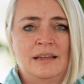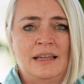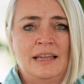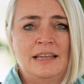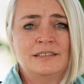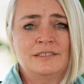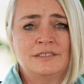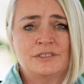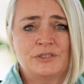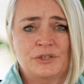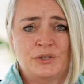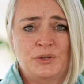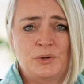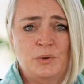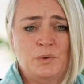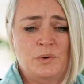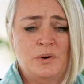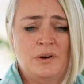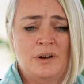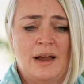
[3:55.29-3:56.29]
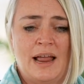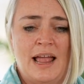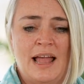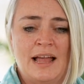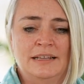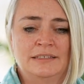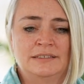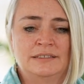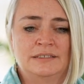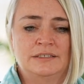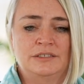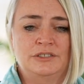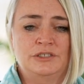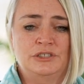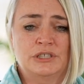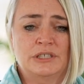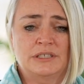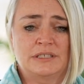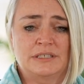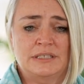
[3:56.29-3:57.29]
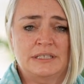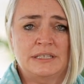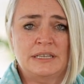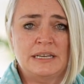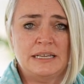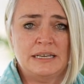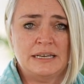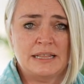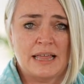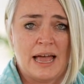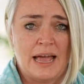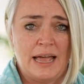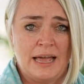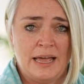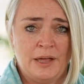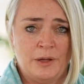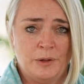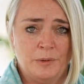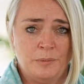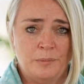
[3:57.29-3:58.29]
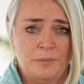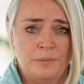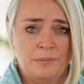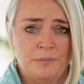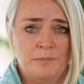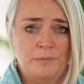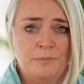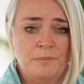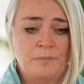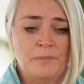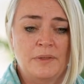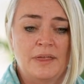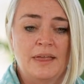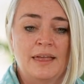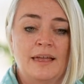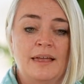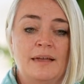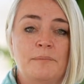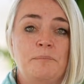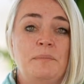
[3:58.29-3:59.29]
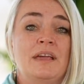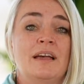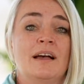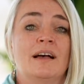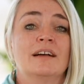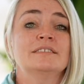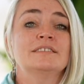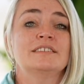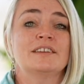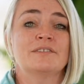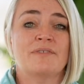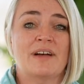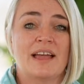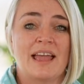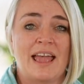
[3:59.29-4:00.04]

insecure and just need that help? Because if I